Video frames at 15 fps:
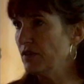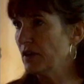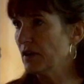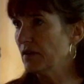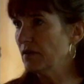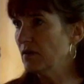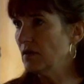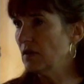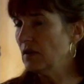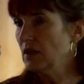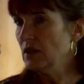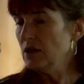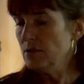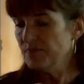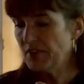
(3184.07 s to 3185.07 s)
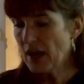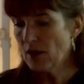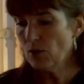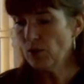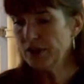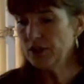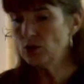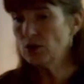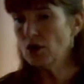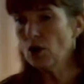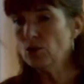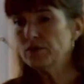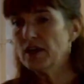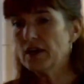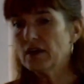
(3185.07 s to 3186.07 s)
there? And when you
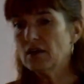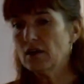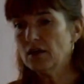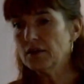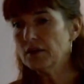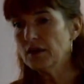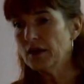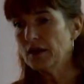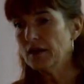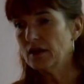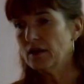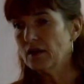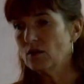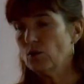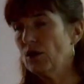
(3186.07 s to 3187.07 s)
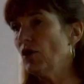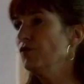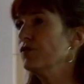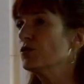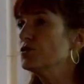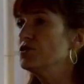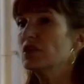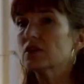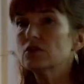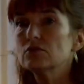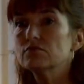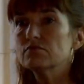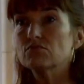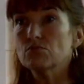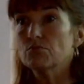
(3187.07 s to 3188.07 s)
go there on, of course you
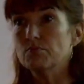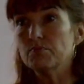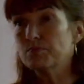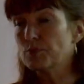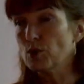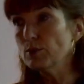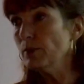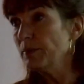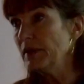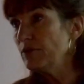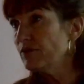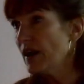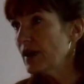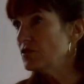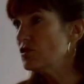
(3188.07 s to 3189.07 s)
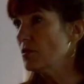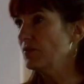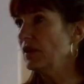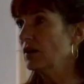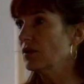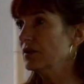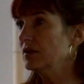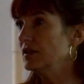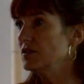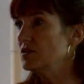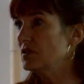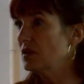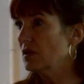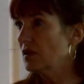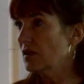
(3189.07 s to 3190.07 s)
can probably find something on
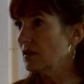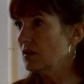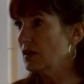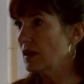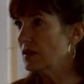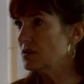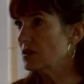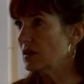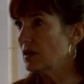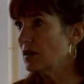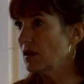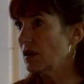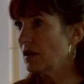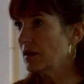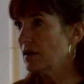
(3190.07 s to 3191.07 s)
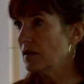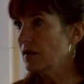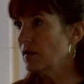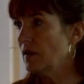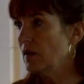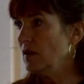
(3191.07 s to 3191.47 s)
these things in